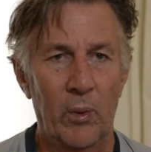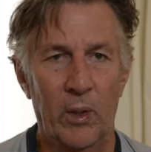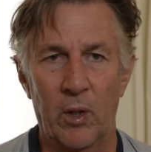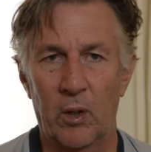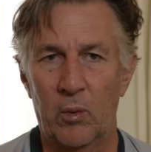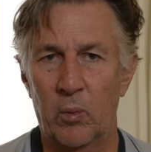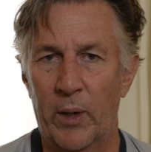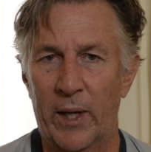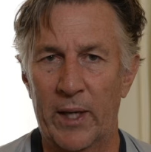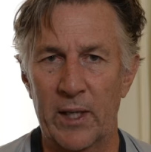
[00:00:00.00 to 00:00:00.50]

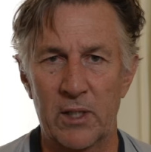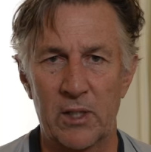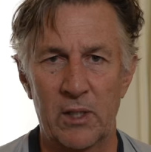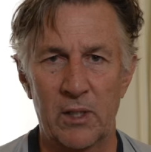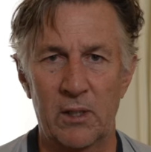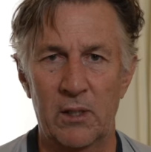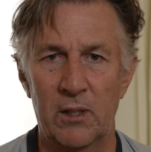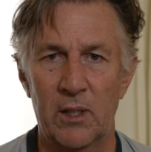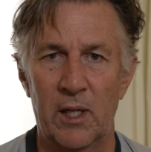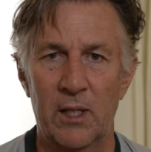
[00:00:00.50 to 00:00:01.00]
got wickets
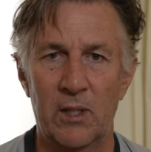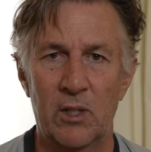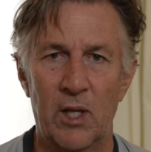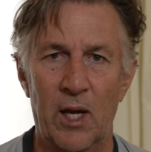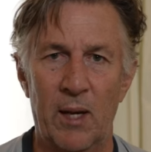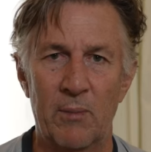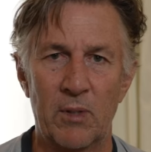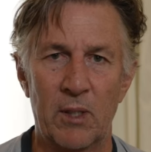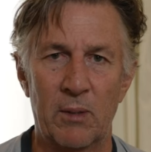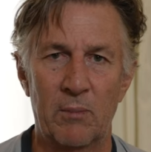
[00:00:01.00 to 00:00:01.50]
at
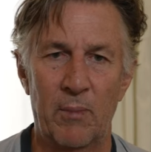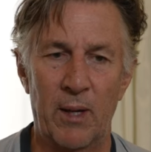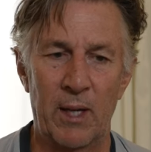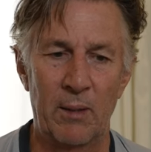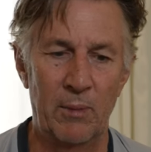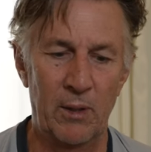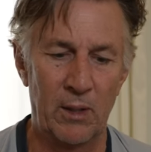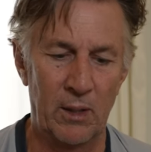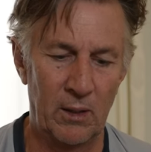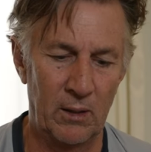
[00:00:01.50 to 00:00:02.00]
times that
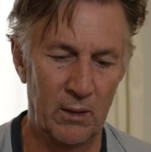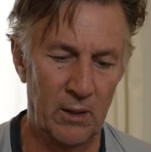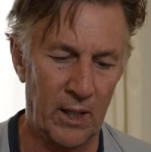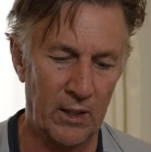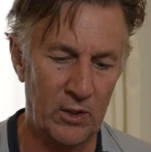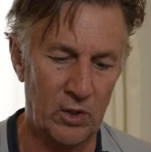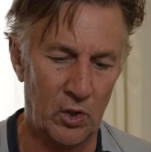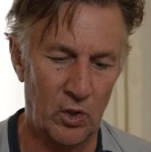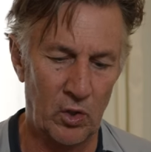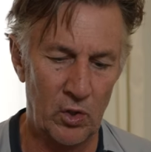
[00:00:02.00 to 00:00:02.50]
maybe the
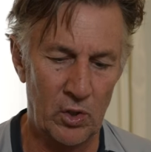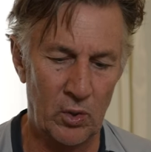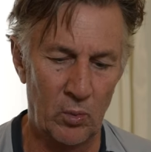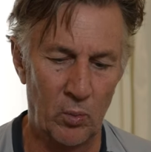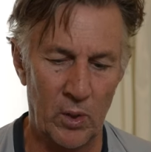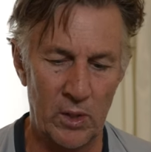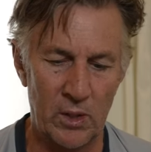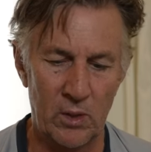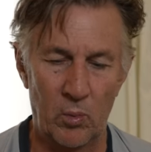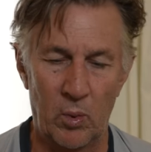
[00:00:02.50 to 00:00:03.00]

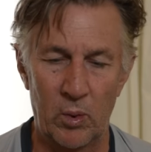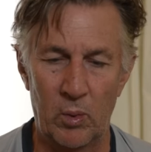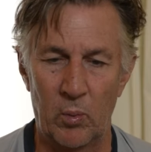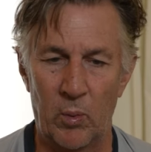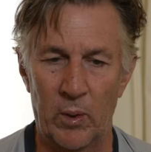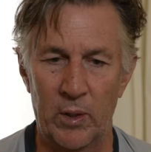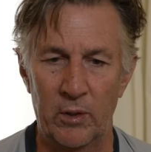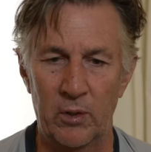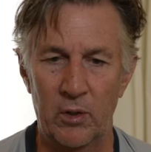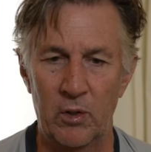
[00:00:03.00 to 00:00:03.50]
execution wasn't what we
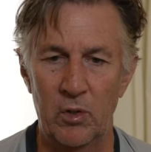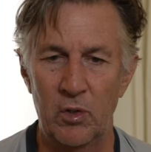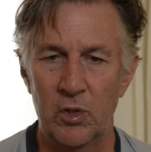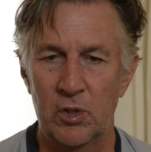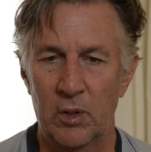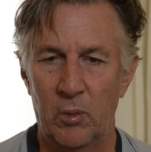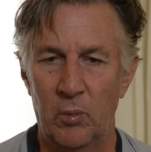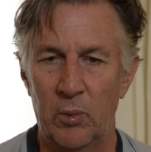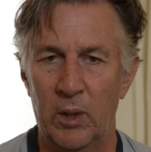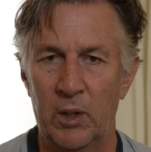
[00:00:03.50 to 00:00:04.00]
wanted to do,
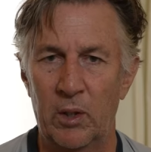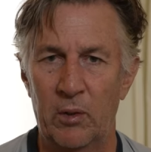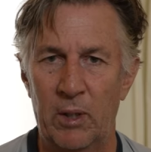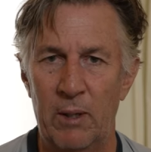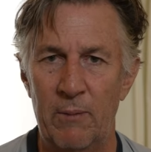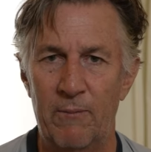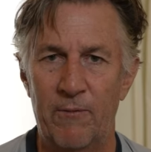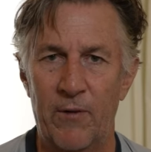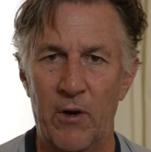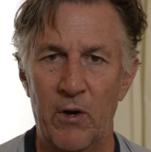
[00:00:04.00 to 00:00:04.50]
so we'll
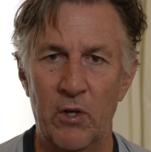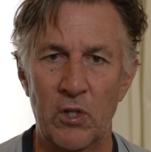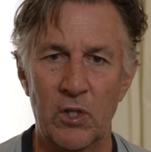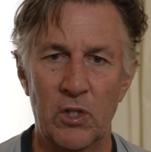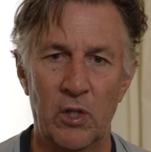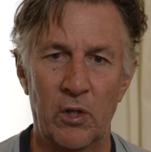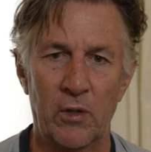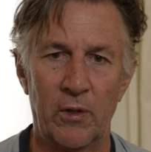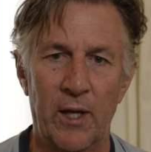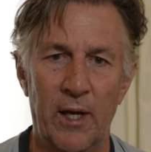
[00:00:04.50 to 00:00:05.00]
keep
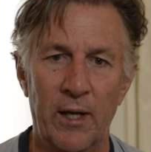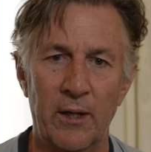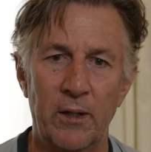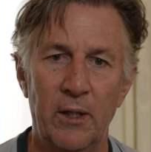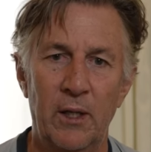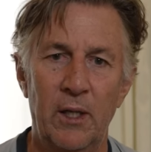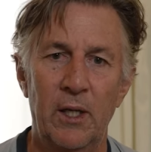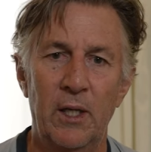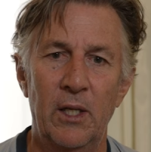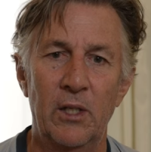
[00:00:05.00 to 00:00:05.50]
focusing on that.
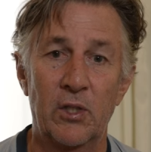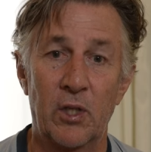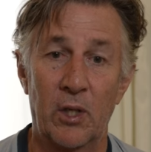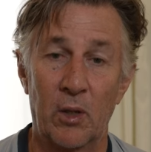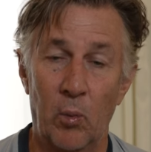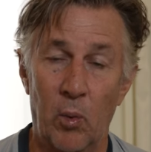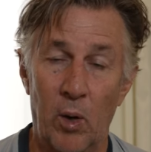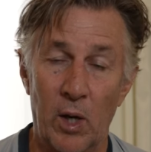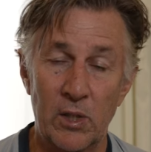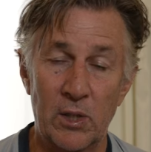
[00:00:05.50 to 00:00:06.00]
So
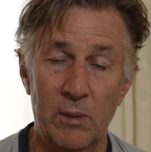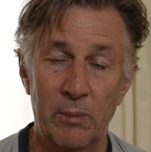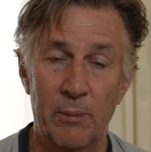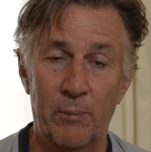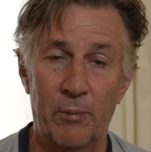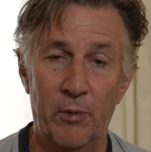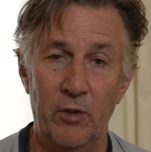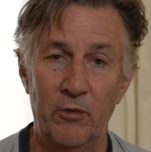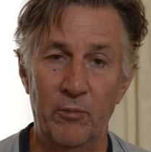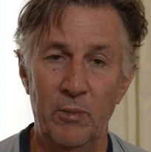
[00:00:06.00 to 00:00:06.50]
there was some
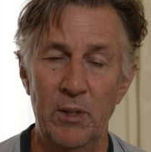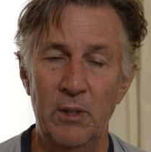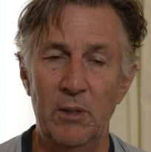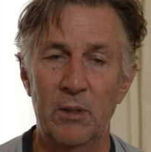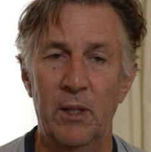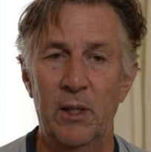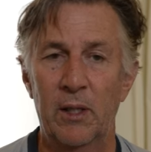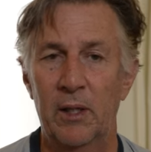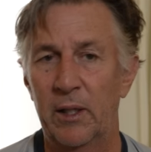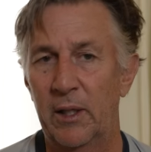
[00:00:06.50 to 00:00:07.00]
improvement.
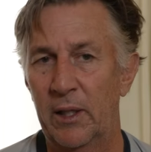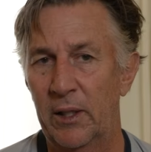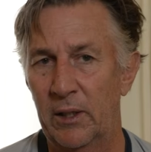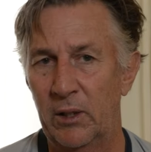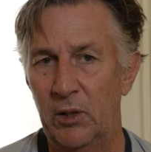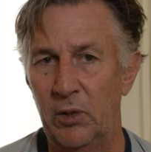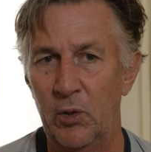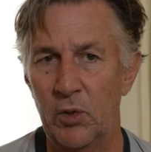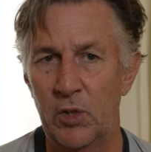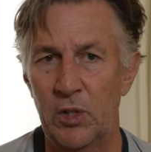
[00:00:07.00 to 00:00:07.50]

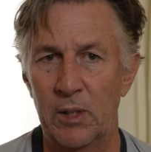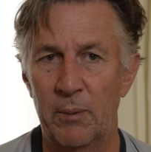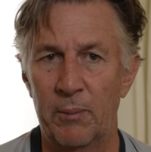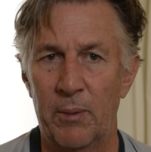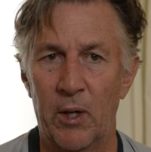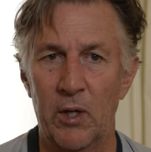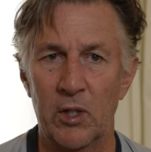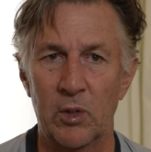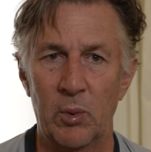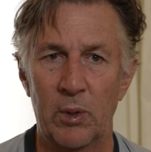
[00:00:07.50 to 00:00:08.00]
Using the
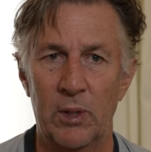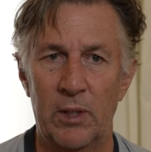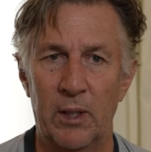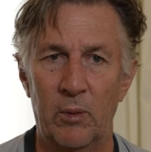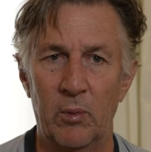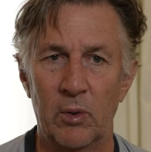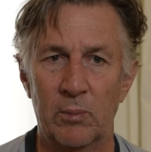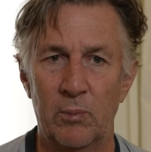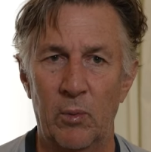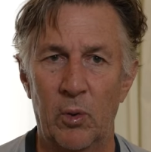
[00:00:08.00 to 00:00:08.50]
bowlers we
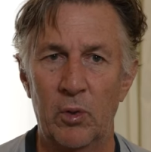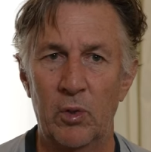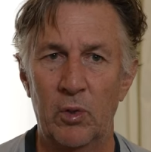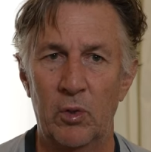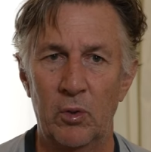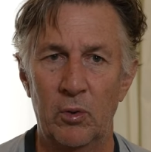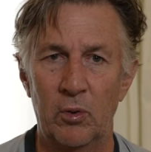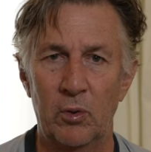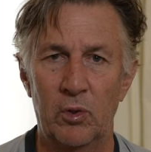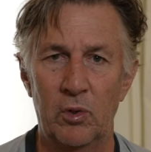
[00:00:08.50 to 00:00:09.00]
did was more to
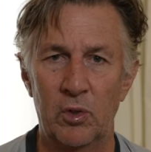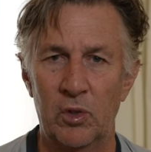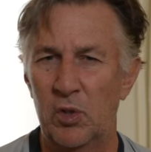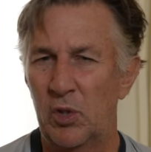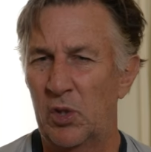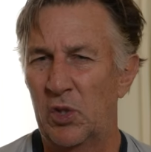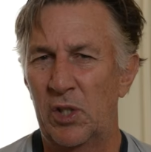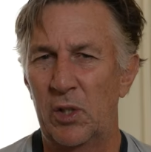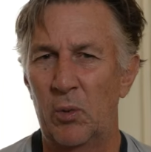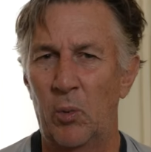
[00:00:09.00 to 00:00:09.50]
do just
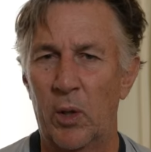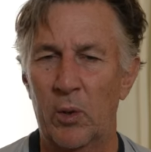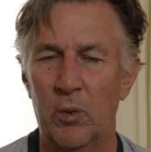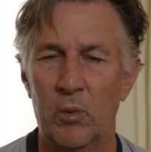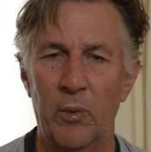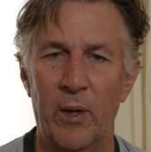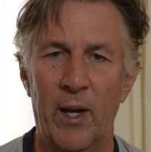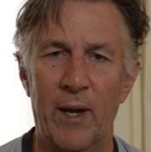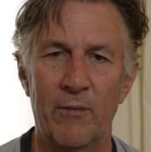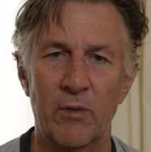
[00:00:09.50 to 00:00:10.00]
to see
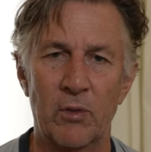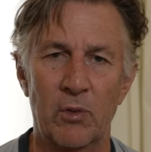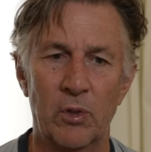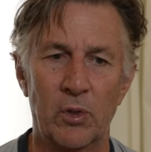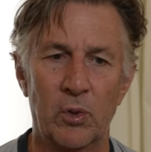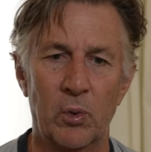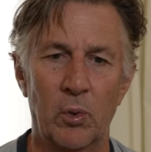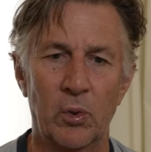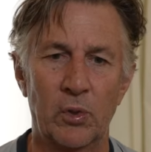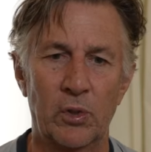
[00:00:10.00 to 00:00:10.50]
what we have as
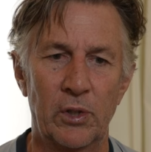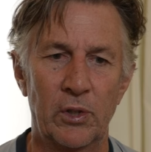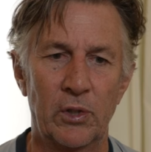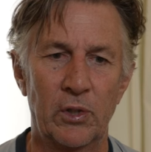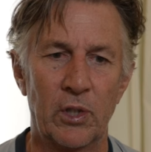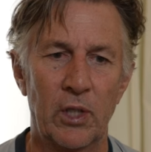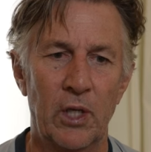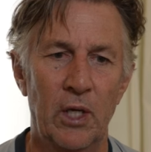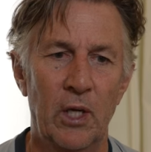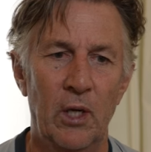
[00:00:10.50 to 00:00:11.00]
resources,